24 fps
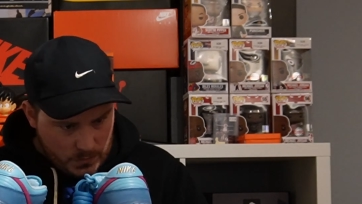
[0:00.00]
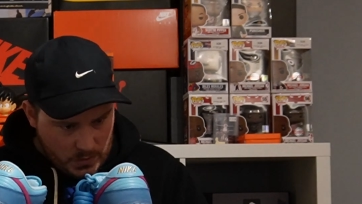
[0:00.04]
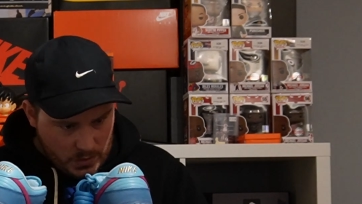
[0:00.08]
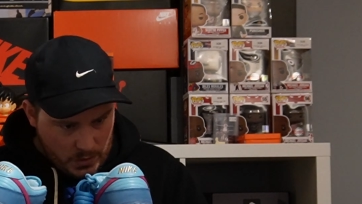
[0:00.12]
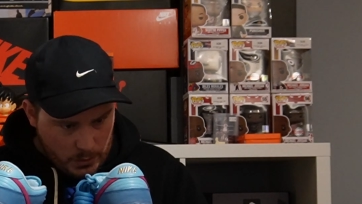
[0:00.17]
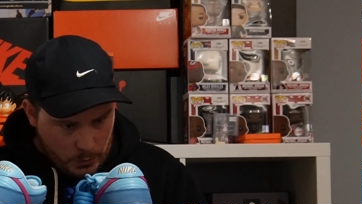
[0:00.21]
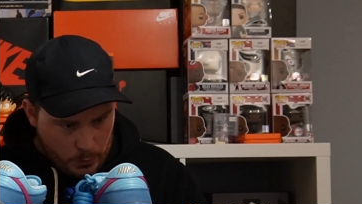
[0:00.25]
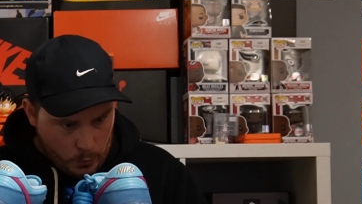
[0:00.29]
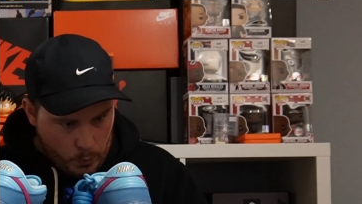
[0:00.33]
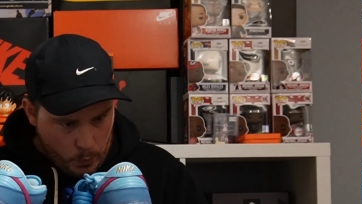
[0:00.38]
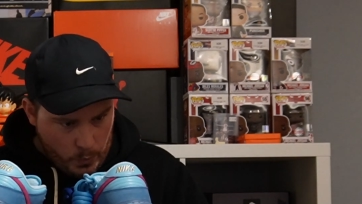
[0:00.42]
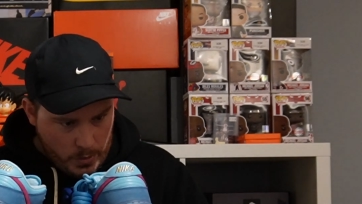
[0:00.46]

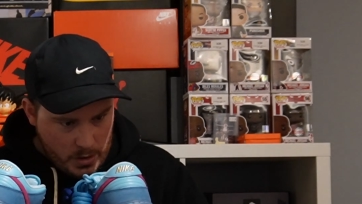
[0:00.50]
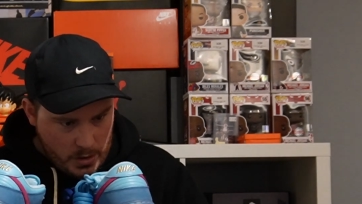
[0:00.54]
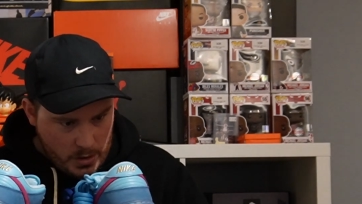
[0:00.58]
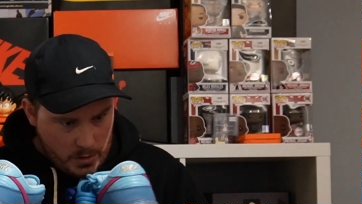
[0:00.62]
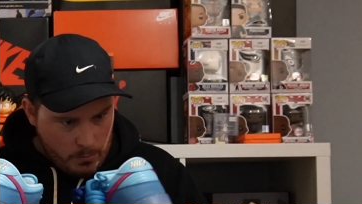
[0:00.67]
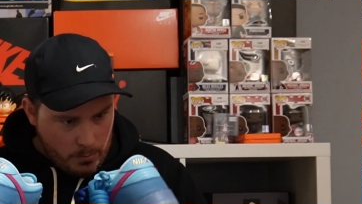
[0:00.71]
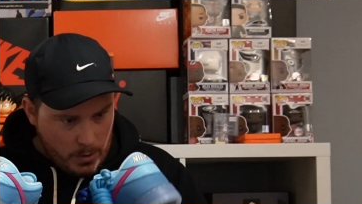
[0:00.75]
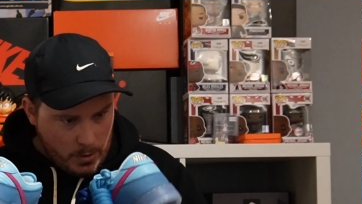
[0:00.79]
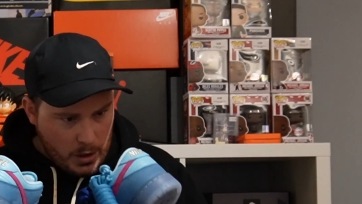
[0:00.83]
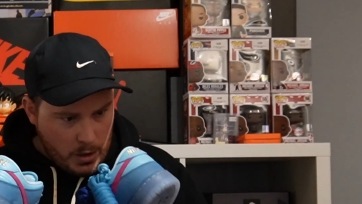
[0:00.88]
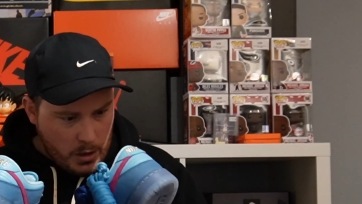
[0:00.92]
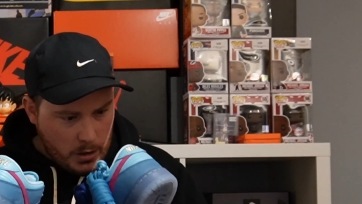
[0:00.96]
Got a weird
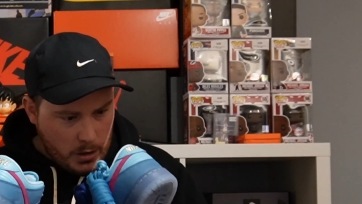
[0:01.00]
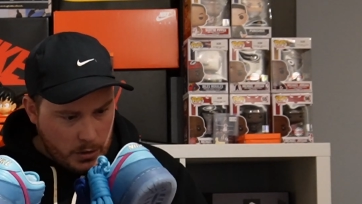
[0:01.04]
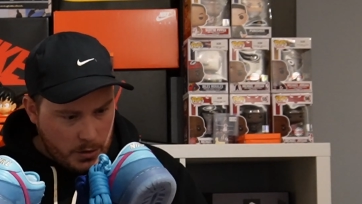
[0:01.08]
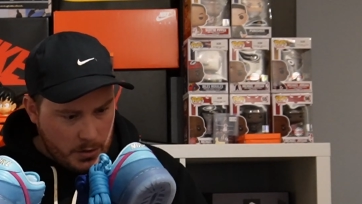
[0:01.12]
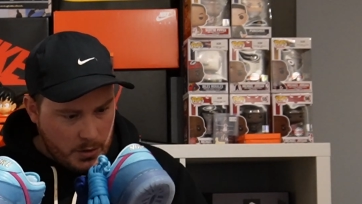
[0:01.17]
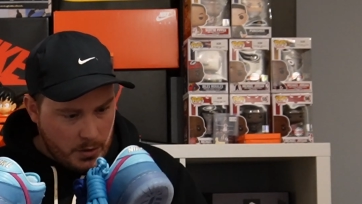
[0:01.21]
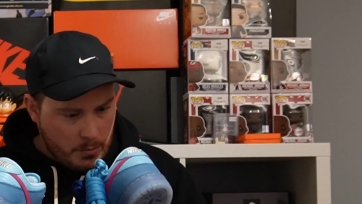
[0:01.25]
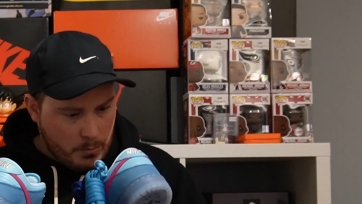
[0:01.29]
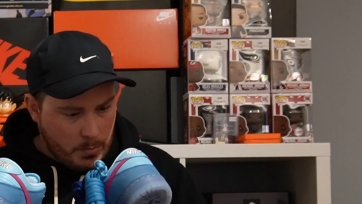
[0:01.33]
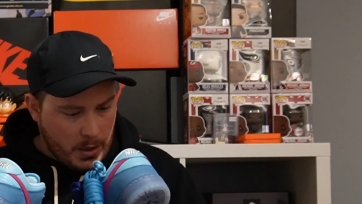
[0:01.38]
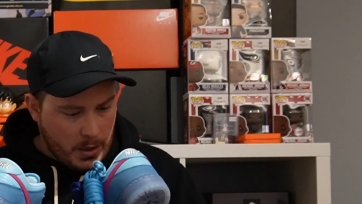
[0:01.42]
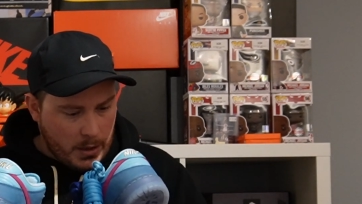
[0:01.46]
mark in
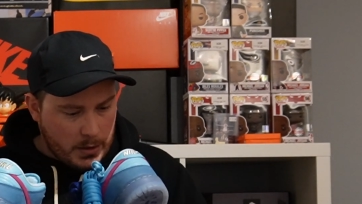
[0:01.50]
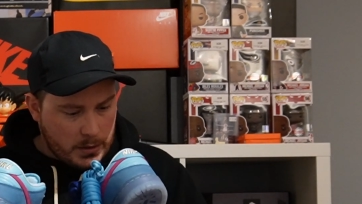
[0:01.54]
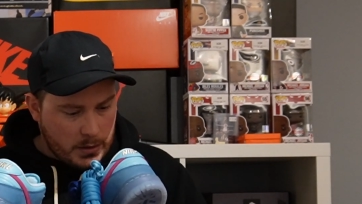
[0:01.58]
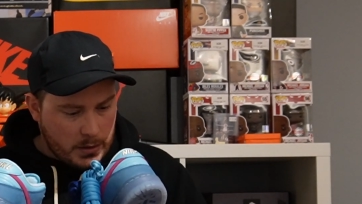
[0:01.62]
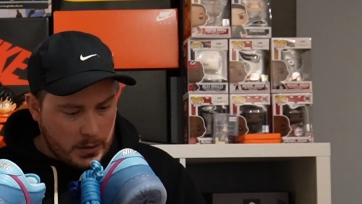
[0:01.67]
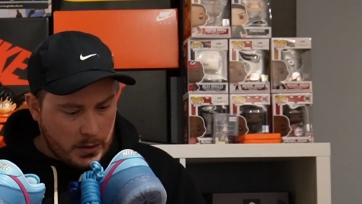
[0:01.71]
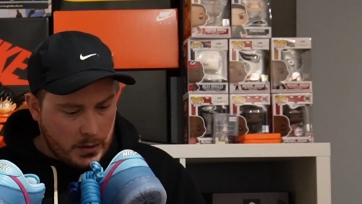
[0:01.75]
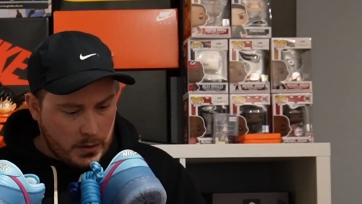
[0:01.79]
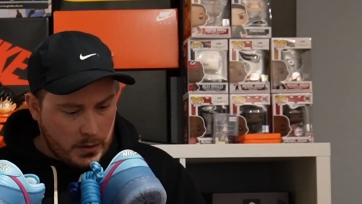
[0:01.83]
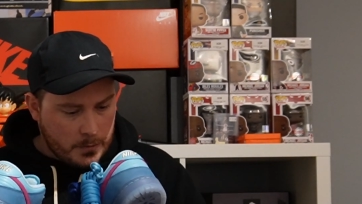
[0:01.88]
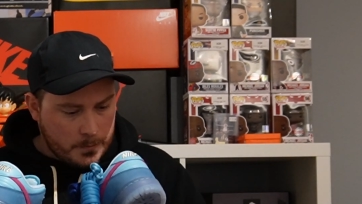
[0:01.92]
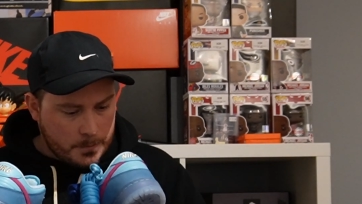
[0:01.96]
the back
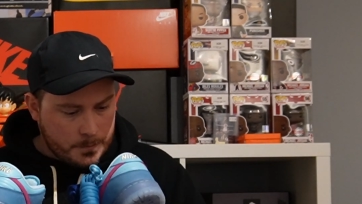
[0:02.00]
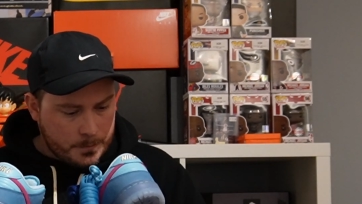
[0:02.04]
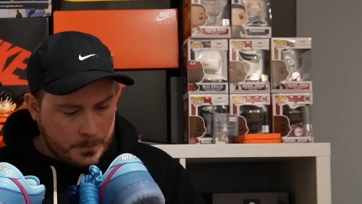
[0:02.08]
there.